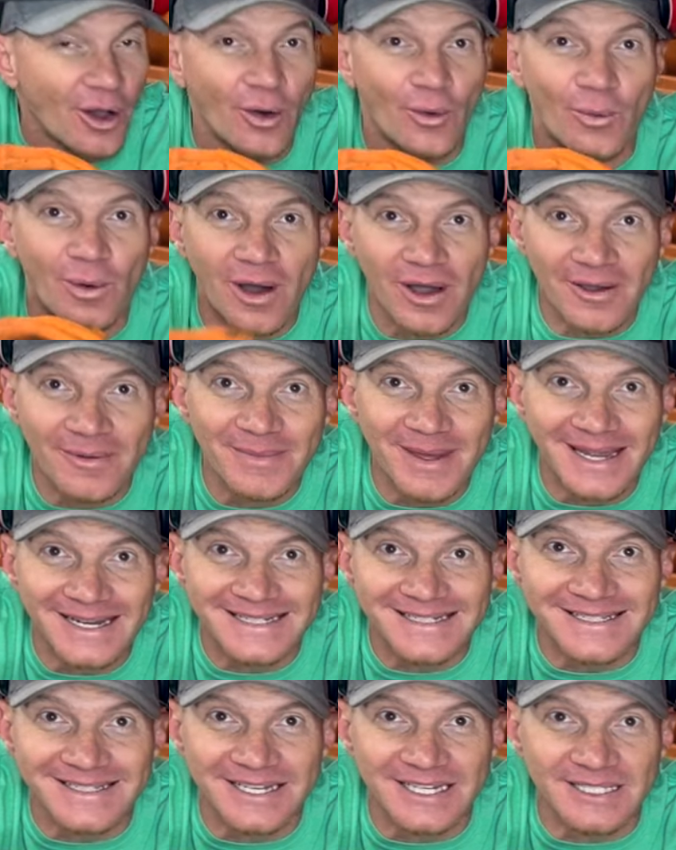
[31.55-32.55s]
Welcome back
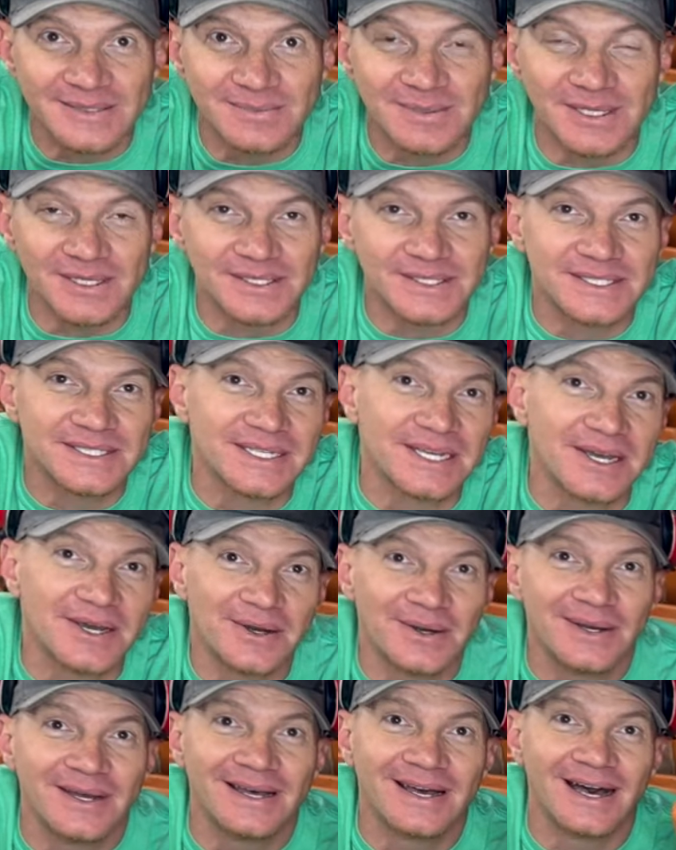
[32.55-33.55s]
to the Gus build.
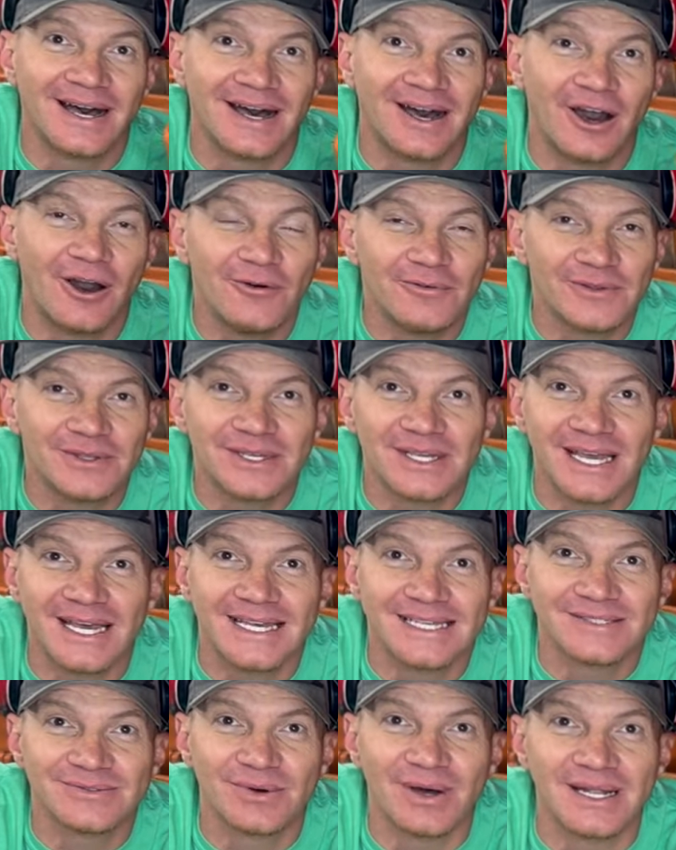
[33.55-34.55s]
So uh, hopefully you
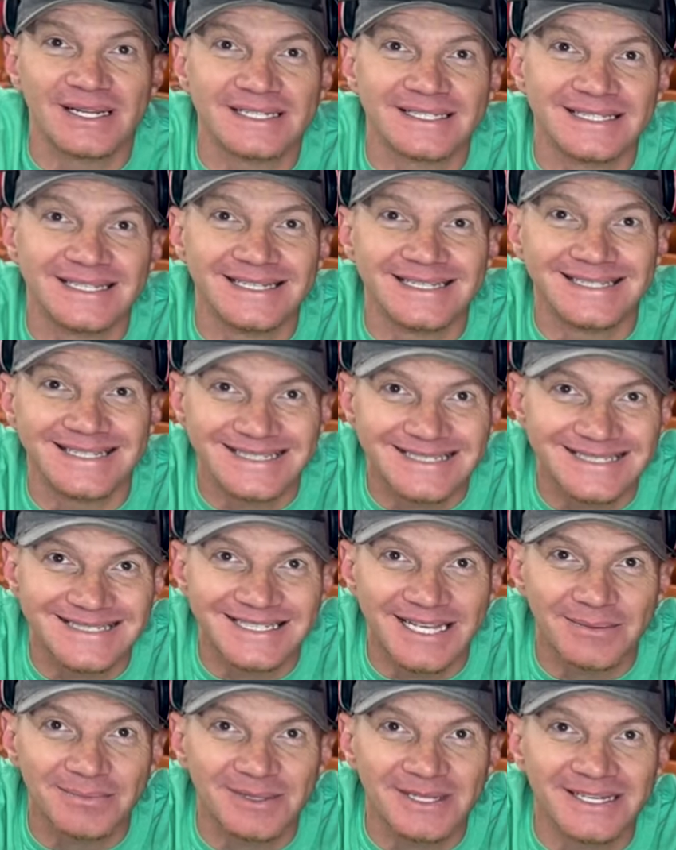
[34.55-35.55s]
guys watched the
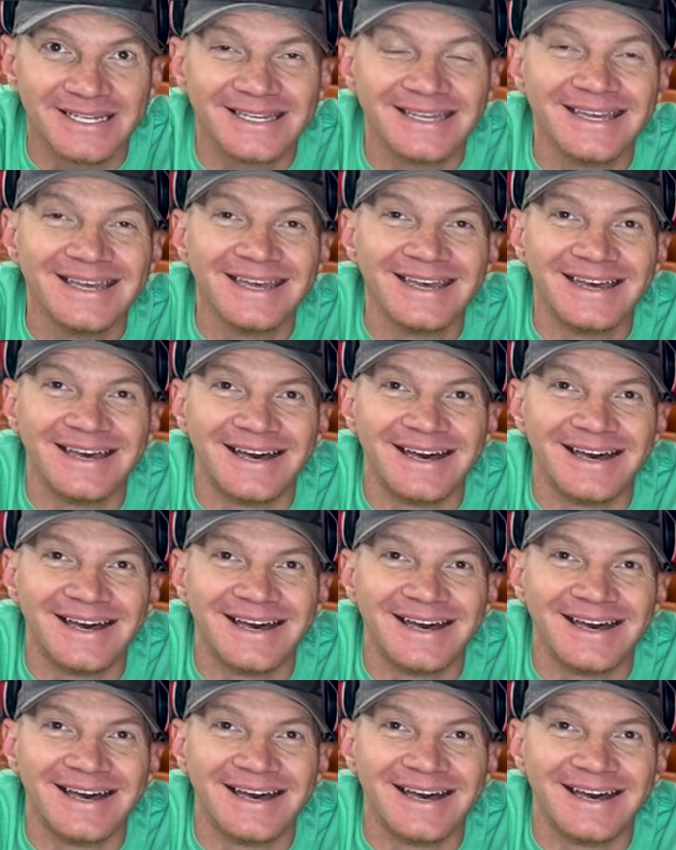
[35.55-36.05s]
disassembly